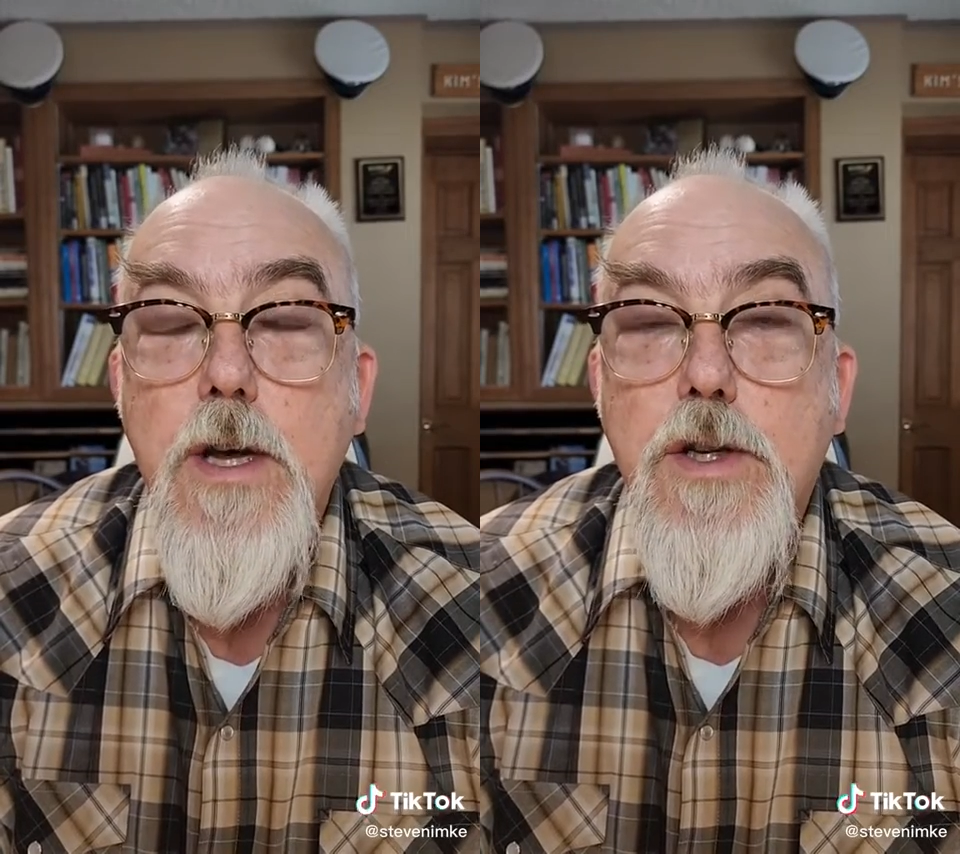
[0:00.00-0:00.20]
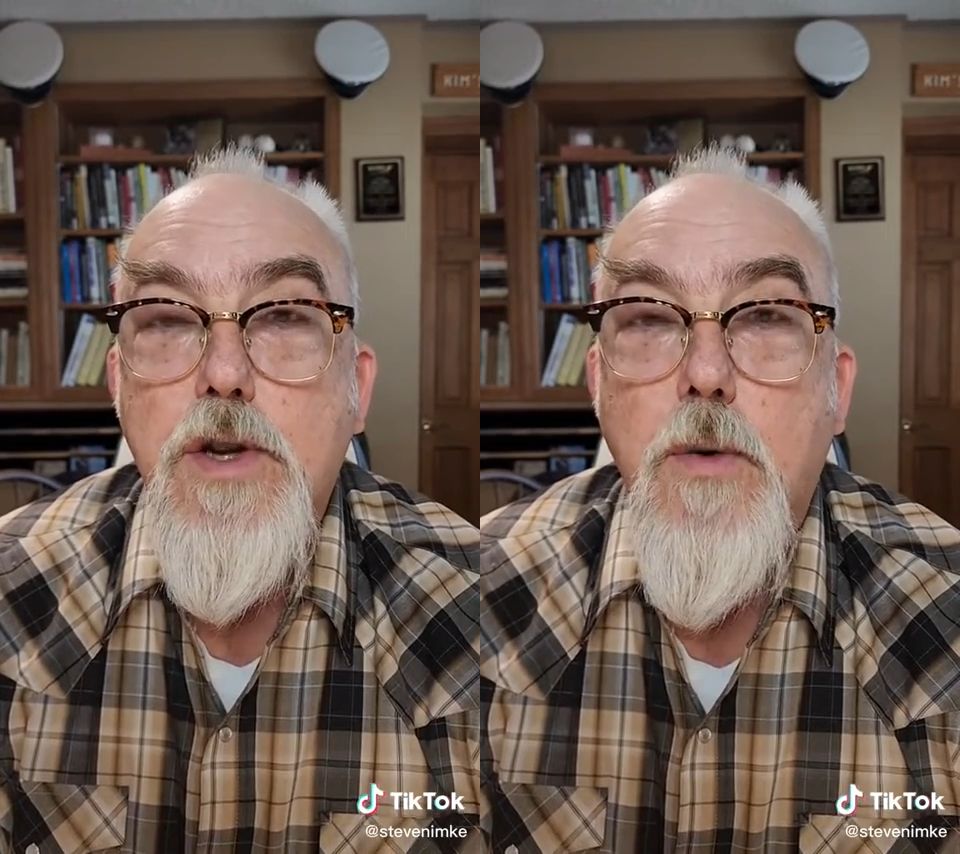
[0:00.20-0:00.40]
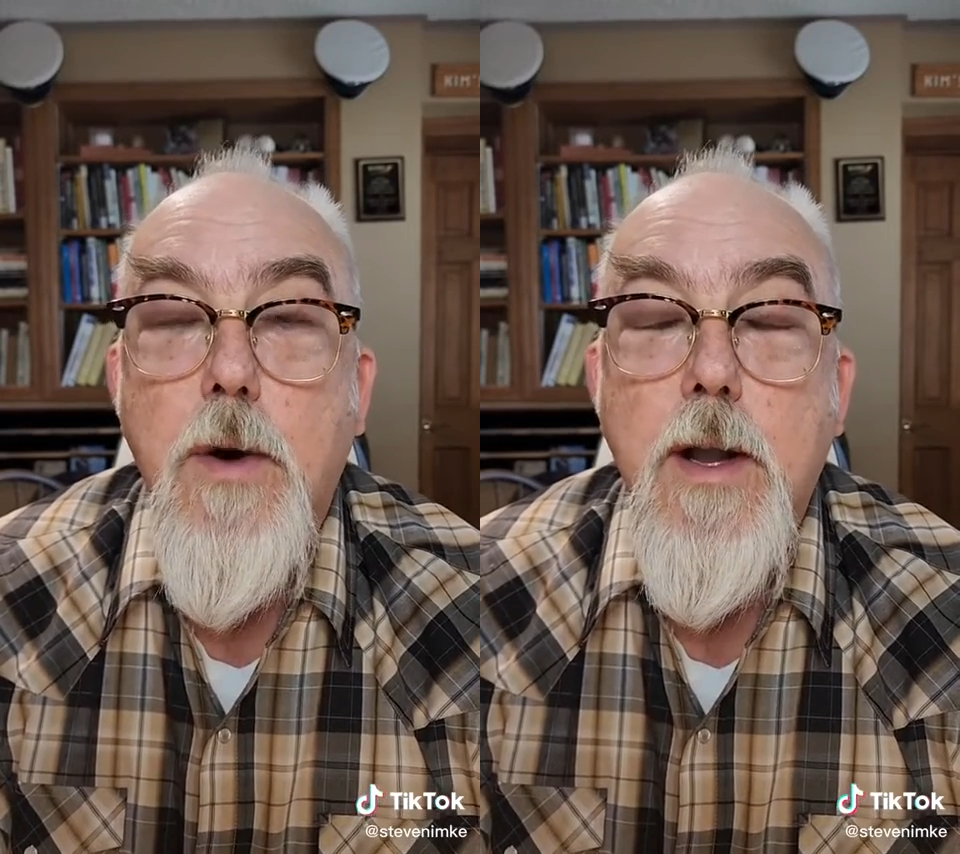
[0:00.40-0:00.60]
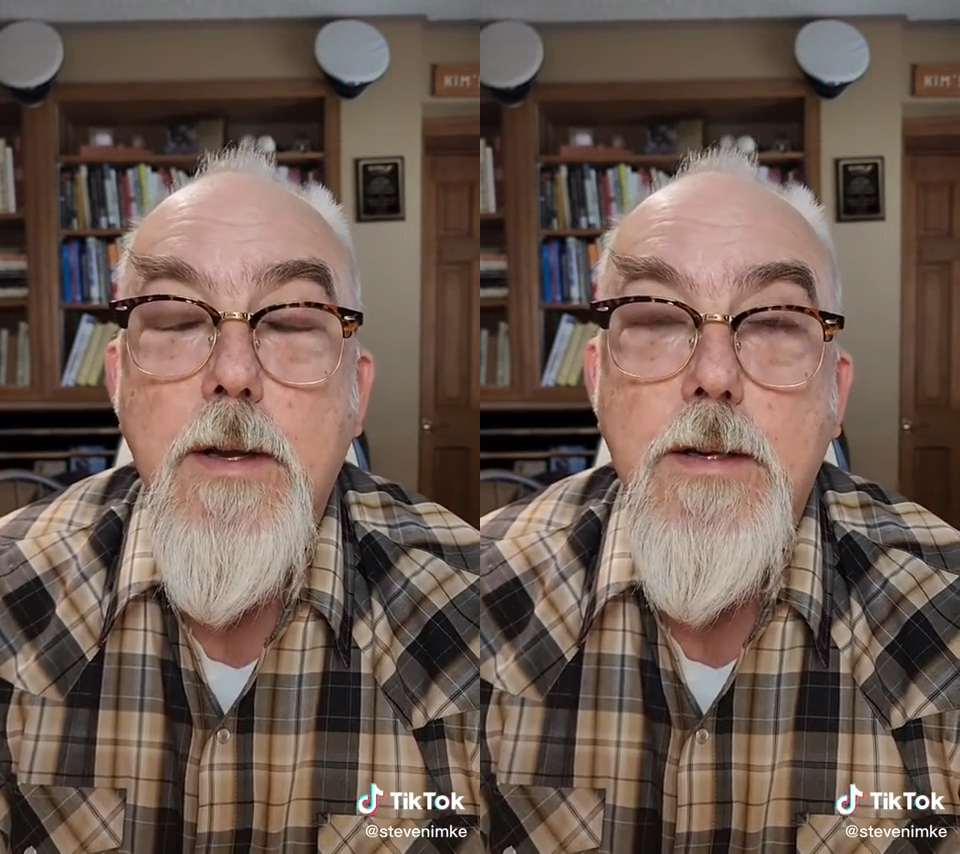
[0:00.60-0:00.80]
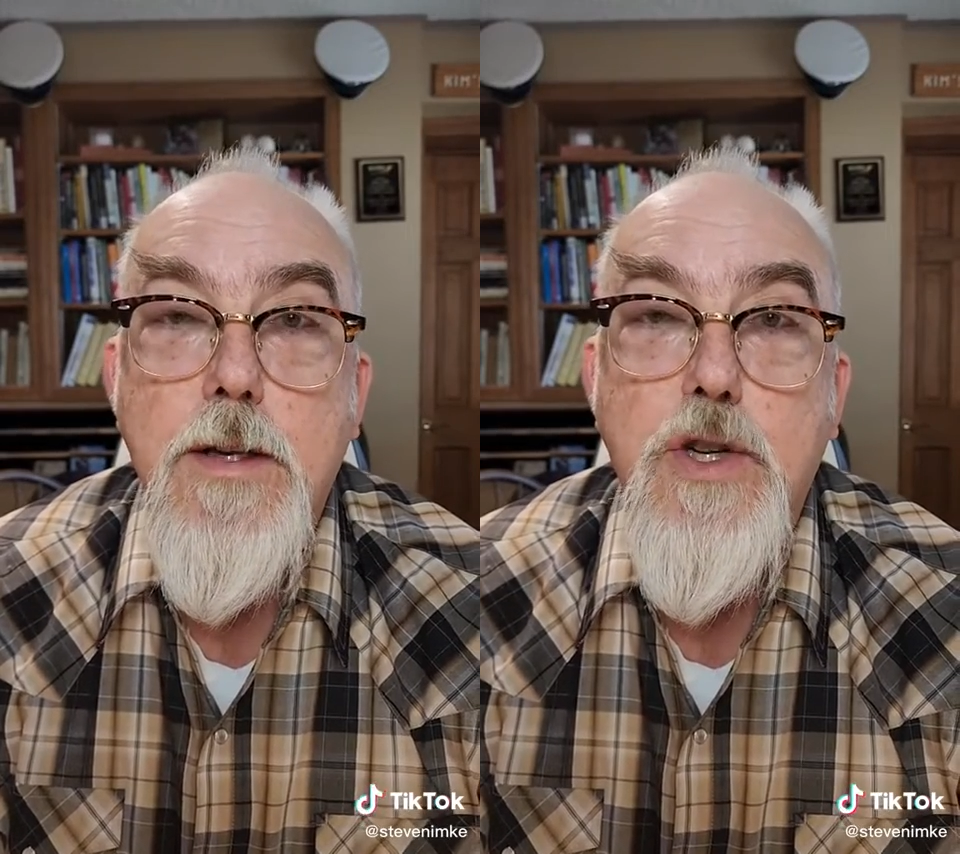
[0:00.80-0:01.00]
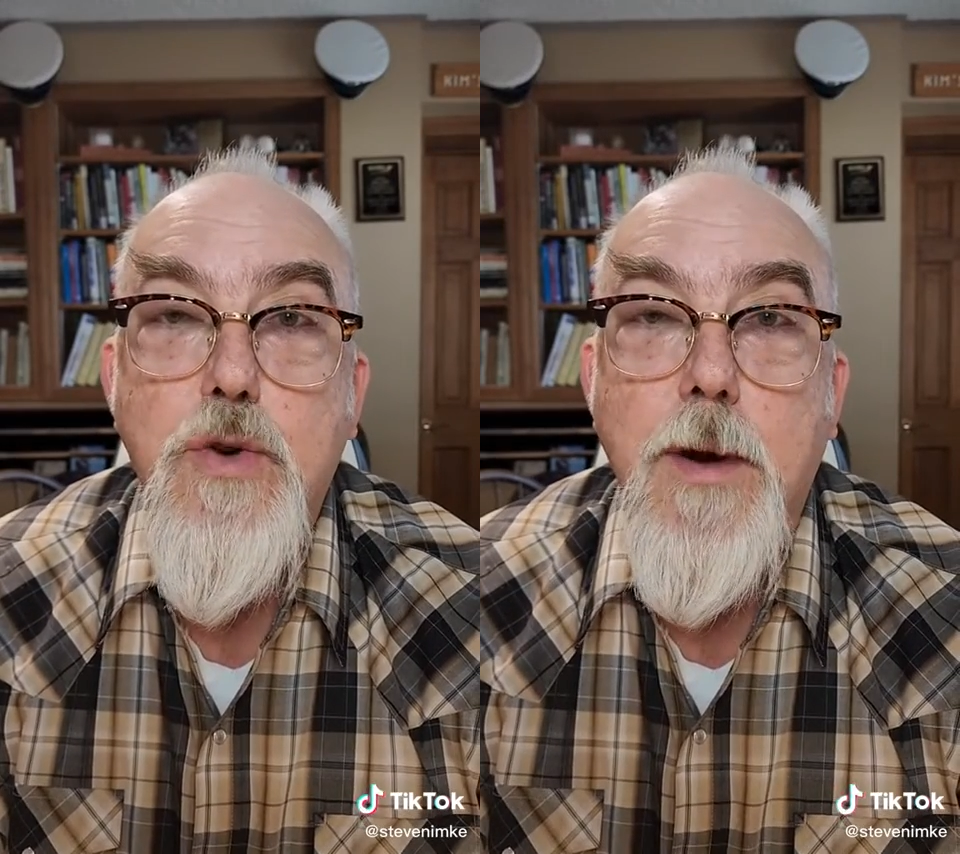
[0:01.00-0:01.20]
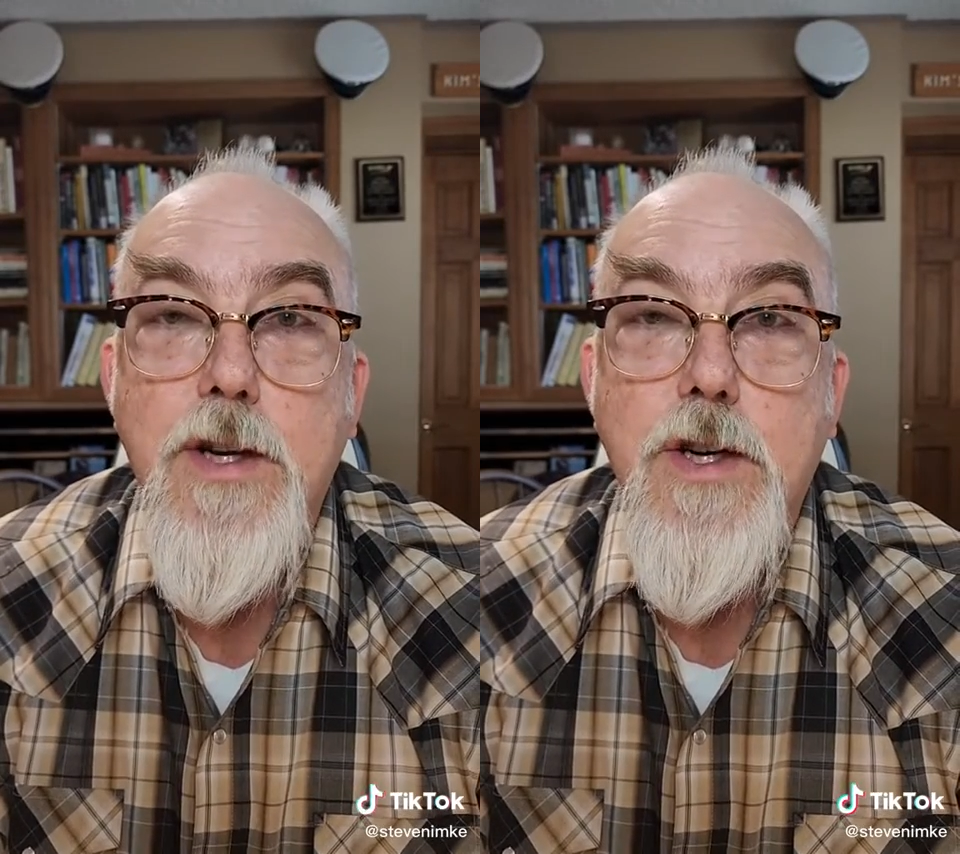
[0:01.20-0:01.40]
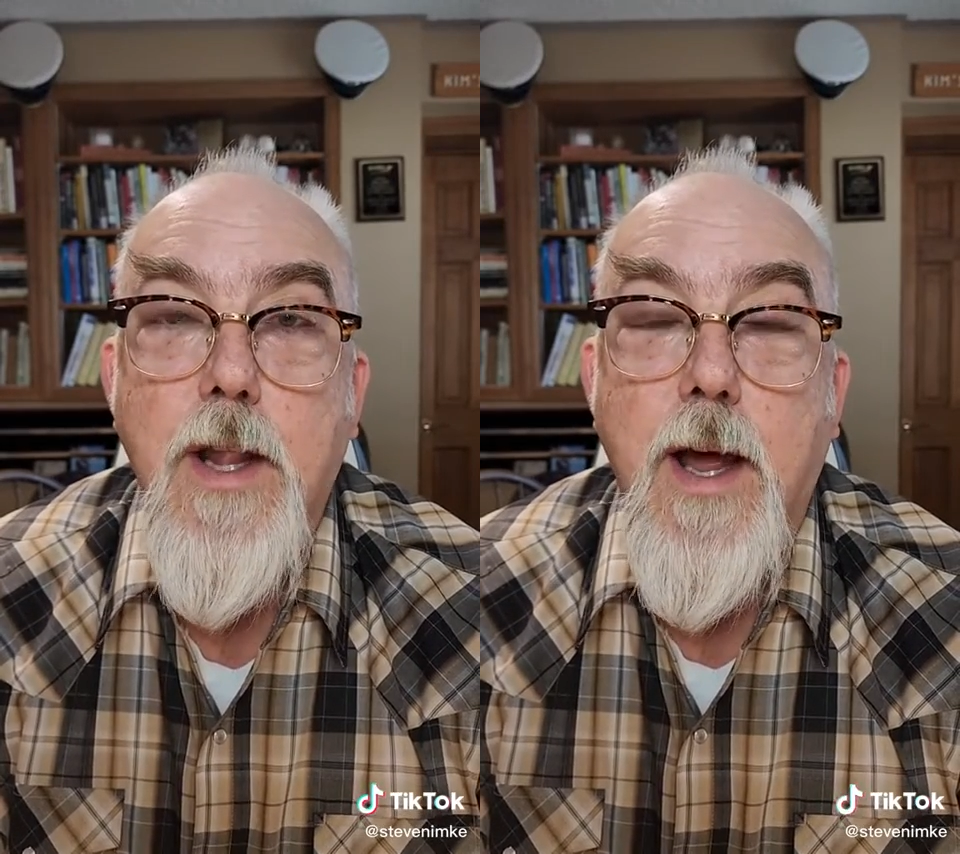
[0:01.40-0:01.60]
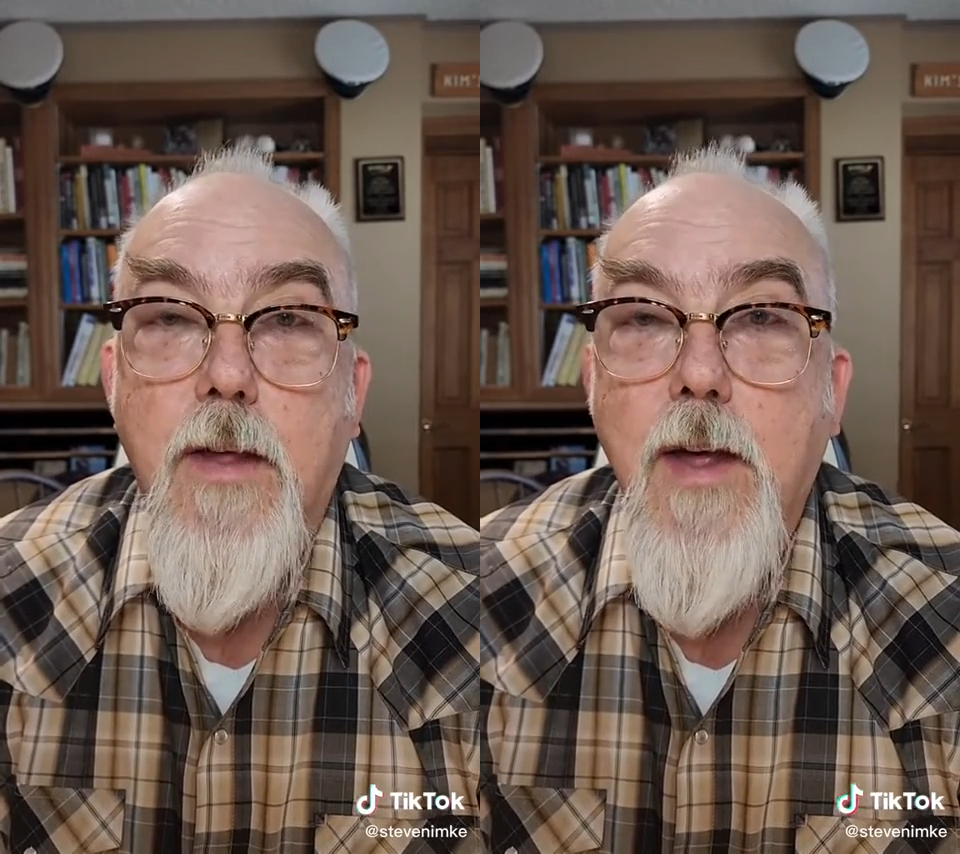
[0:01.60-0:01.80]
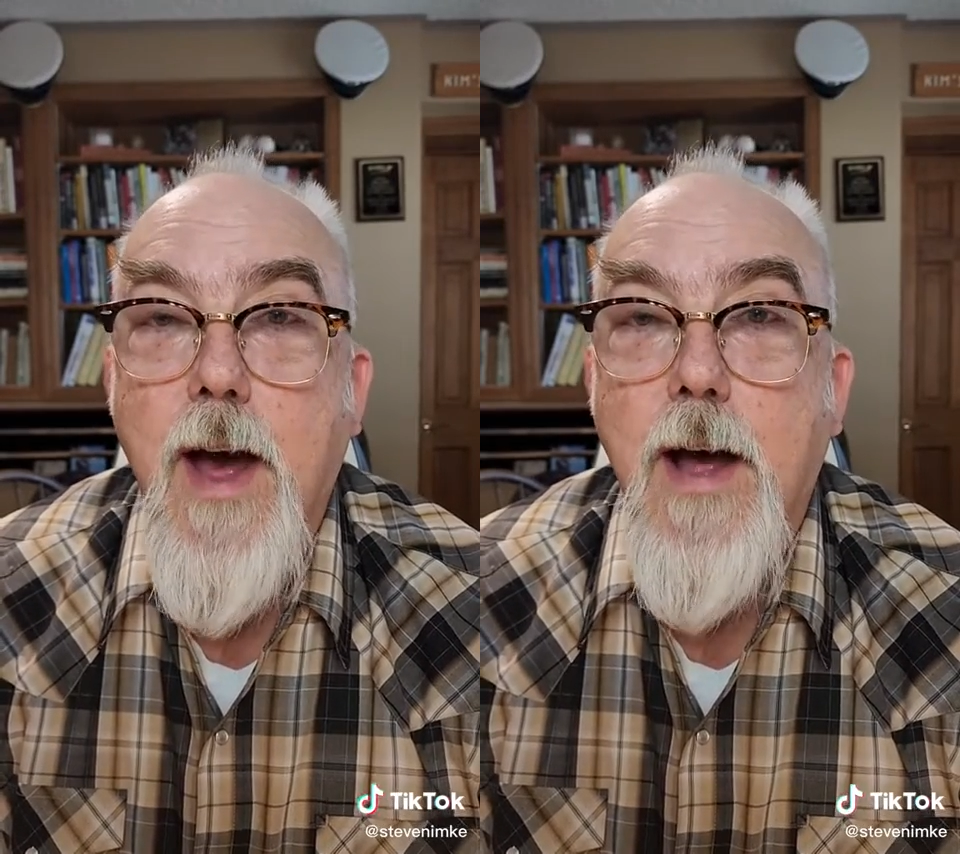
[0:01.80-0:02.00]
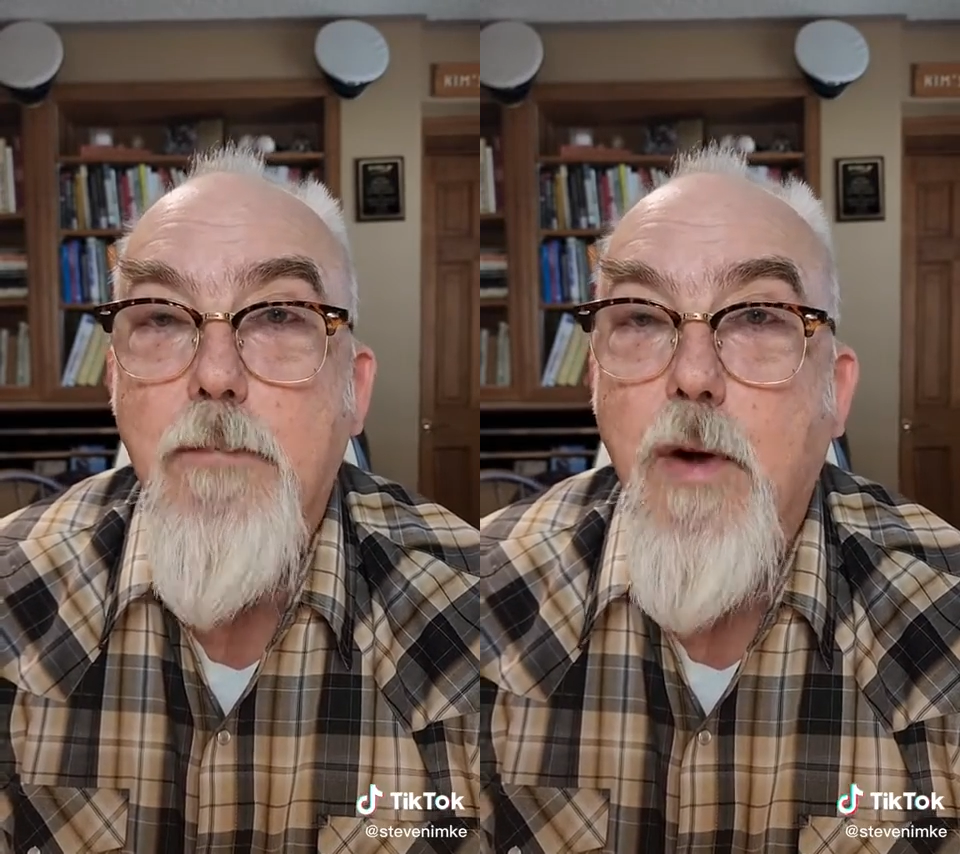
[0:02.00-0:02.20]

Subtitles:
So what in a situation like that,